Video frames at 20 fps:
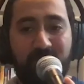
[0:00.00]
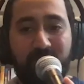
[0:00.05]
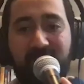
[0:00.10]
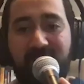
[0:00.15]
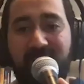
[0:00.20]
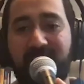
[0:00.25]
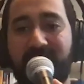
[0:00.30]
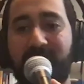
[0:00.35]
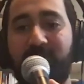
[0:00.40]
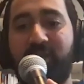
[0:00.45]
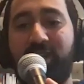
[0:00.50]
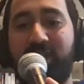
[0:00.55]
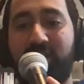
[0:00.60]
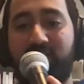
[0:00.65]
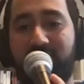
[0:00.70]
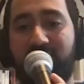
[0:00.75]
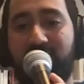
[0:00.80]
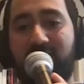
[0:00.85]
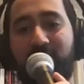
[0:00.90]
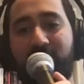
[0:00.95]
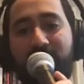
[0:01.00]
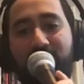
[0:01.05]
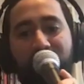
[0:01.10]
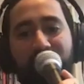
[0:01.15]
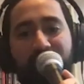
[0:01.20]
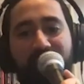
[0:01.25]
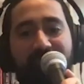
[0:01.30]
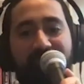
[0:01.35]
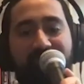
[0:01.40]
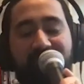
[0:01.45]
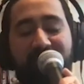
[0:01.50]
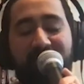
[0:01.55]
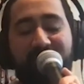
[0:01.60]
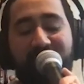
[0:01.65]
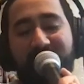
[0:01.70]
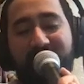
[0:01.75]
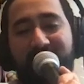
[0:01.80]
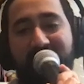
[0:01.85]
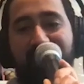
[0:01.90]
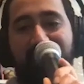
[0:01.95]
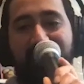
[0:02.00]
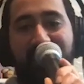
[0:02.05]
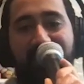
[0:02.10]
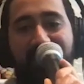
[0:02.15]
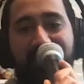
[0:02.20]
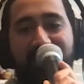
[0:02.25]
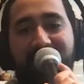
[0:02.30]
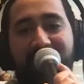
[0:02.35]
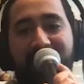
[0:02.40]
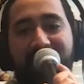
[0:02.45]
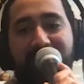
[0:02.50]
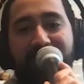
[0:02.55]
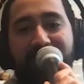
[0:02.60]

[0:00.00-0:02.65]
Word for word: man. I'm going to check out more of them uh,